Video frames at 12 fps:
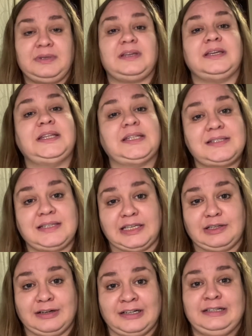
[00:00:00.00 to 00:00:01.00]
in the
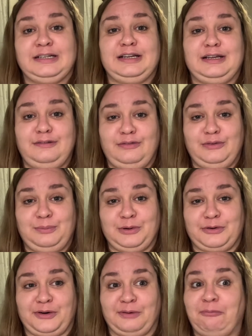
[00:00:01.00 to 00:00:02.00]
singular, in the
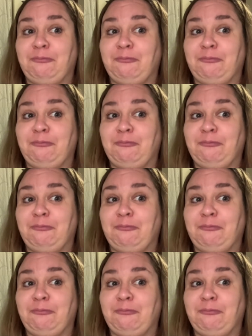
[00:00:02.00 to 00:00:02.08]
plural.